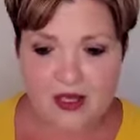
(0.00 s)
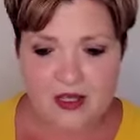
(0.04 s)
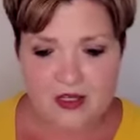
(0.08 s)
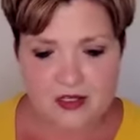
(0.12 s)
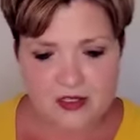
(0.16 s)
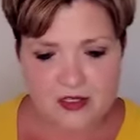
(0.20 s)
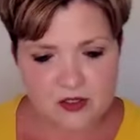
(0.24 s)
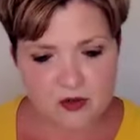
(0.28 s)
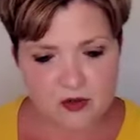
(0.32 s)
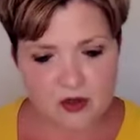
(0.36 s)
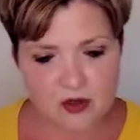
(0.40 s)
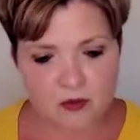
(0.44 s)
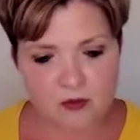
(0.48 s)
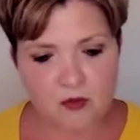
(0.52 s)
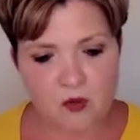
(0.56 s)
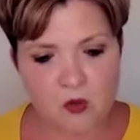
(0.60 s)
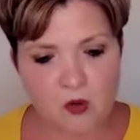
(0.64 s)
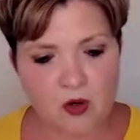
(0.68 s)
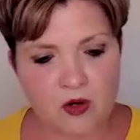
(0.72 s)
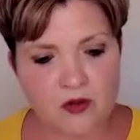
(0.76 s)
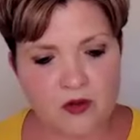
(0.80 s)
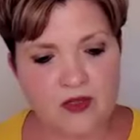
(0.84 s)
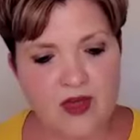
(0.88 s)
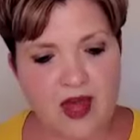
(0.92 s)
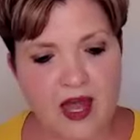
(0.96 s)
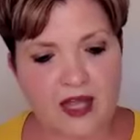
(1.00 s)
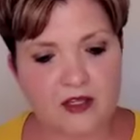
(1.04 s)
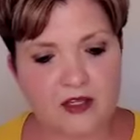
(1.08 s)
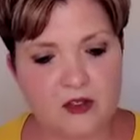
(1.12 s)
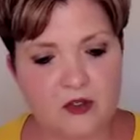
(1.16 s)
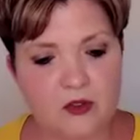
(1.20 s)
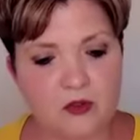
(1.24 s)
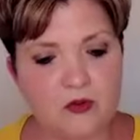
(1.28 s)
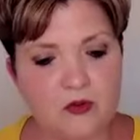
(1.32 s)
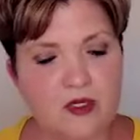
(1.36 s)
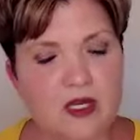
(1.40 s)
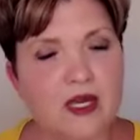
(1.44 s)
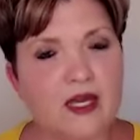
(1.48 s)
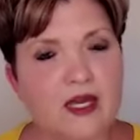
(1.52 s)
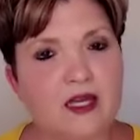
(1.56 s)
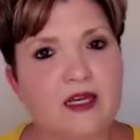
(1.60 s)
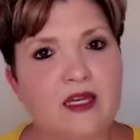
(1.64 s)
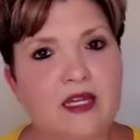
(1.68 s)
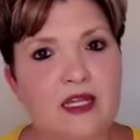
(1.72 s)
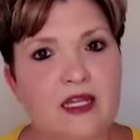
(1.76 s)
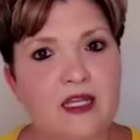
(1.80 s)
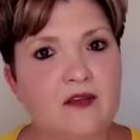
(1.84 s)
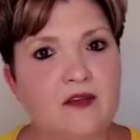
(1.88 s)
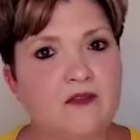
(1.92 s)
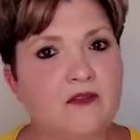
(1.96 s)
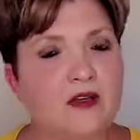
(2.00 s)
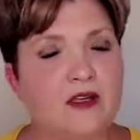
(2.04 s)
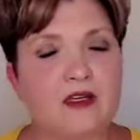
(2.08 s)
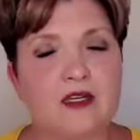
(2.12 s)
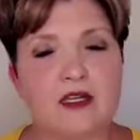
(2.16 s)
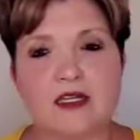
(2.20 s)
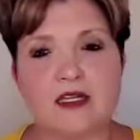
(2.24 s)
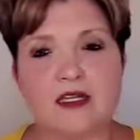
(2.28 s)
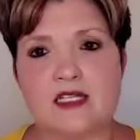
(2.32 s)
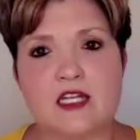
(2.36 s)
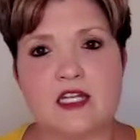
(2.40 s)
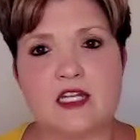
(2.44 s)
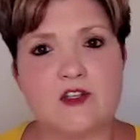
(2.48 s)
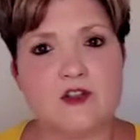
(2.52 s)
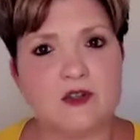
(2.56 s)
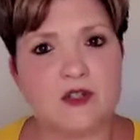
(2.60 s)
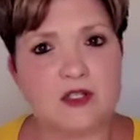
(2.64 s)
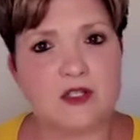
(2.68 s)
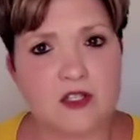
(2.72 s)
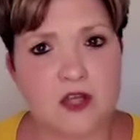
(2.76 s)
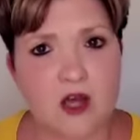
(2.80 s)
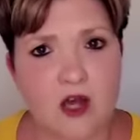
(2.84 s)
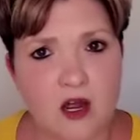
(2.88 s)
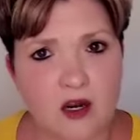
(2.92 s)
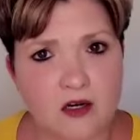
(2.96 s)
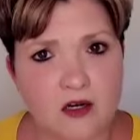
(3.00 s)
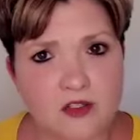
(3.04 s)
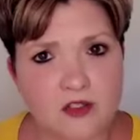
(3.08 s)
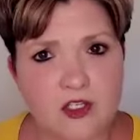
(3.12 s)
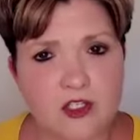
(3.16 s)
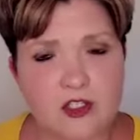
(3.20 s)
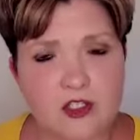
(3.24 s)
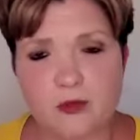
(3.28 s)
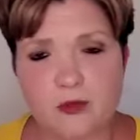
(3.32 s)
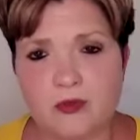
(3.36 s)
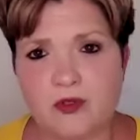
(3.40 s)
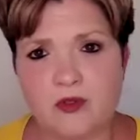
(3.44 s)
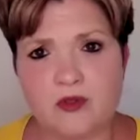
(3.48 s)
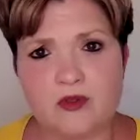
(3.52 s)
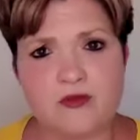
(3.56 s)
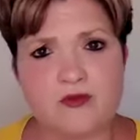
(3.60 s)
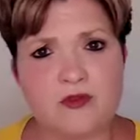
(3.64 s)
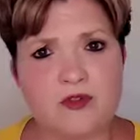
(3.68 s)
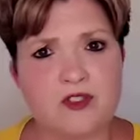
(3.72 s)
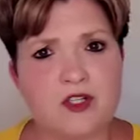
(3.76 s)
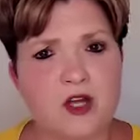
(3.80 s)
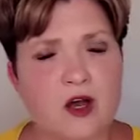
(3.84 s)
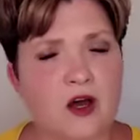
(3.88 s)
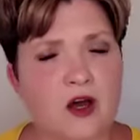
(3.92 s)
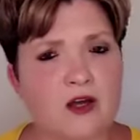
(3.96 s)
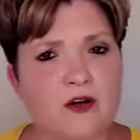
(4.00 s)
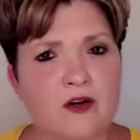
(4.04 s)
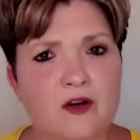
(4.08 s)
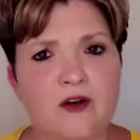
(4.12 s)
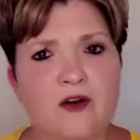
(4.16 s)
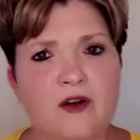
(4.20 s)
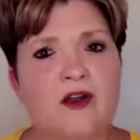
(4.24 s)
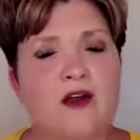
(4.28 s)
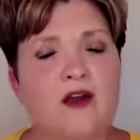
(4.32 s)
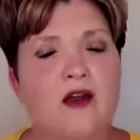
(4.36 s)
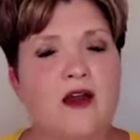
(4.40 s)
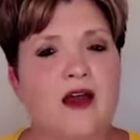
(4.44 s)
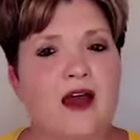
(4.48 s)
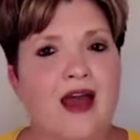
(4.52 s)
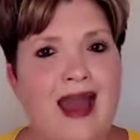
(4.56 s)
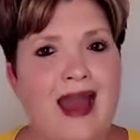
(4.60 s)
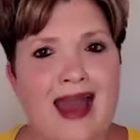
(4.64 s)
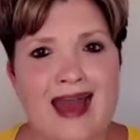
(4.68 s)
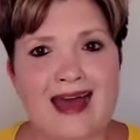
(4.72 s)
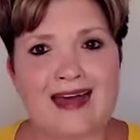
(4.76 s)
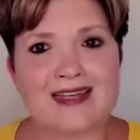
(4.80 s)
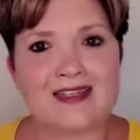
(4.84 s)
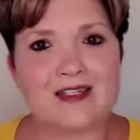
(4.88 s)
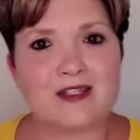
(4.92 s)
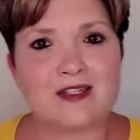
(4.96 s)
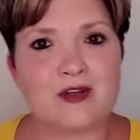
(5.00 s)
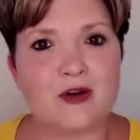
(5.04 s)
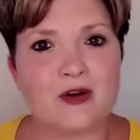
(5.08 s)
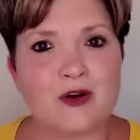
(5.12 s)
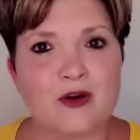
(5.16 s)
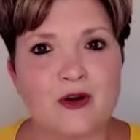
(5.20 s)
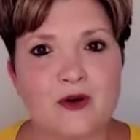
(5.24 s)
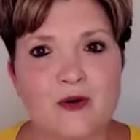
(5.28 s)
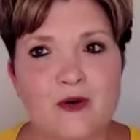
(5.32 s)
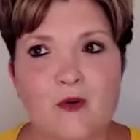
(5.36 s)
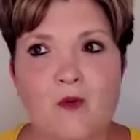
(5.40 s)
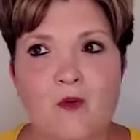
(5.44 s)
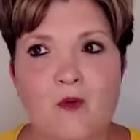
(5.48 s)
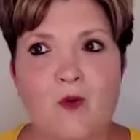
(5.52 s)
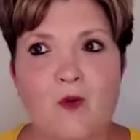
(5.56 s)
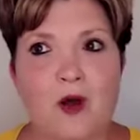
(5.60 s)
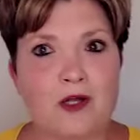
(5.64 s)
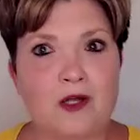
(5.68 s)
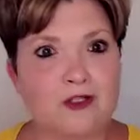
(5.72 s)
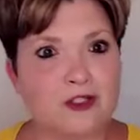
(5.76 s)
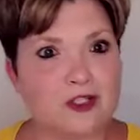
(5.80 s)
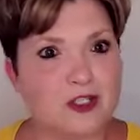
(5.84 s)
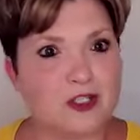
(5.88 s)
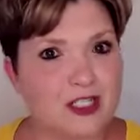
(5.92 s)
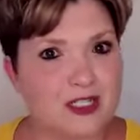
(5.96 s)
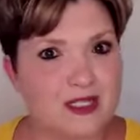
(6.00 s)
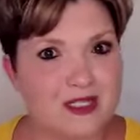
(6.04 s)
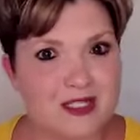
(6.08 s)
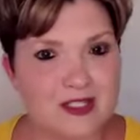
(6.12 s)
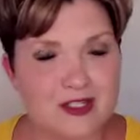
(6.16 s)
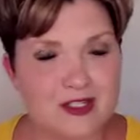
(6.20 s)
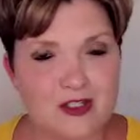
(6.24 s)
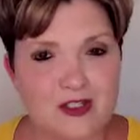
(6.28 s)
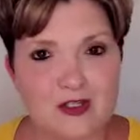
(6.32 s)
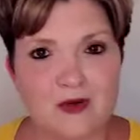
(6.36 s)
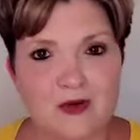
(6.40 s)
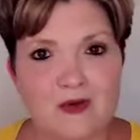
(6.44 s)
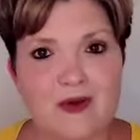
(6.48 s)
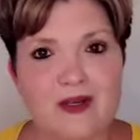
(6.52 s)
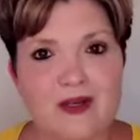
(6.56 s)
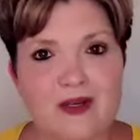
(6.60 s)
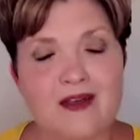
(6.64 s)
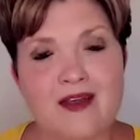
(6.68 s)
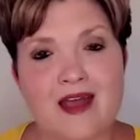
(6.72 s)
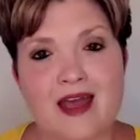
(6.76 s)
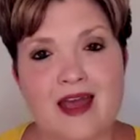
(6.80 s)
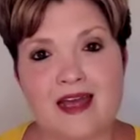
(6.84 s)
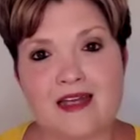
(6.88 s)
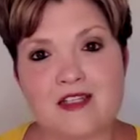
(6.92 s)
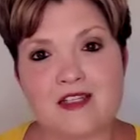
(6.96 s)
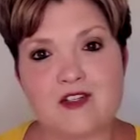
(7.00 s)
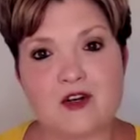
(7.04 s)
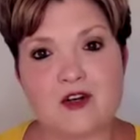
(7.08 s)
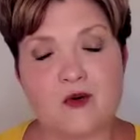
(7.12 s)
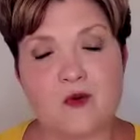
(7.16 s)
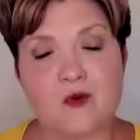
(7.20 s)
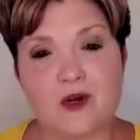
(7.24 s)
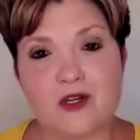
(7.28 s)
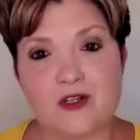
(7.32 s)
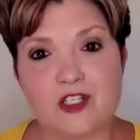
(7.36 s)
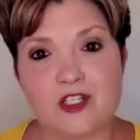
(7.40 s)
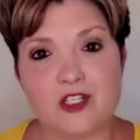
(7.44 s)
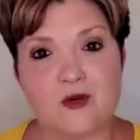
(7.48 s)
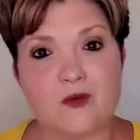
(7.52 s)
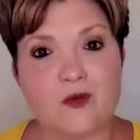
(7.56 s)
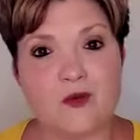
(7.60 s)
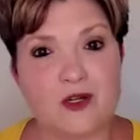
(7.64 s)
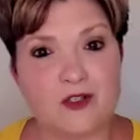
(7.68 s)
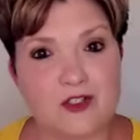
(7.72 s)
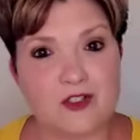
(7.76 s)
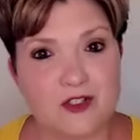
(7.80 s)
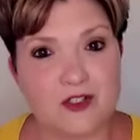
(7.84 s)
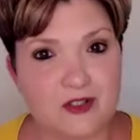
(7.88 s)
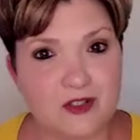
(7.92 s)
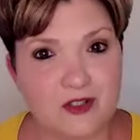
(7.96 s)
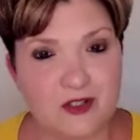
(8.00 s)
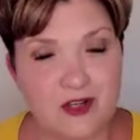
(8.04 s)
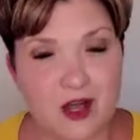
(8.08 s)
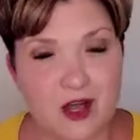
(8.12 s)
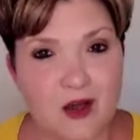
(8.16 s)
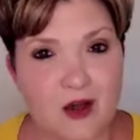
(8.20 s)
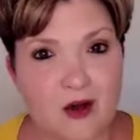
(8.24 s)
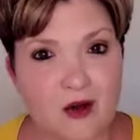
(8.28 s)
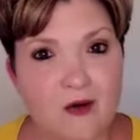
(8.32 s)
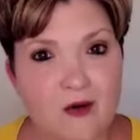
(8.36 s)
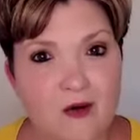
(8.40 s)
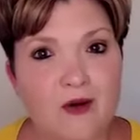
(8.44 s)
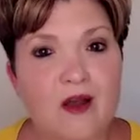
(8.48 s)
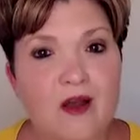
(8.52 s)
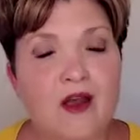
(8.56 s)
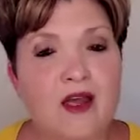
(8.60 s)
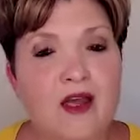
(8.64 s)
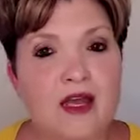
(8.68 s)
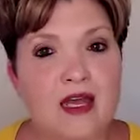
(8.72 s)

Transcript: So the more that you can even continue to talk to your beautiful daughter, ask her what she's doing, ask her what she wants you to know.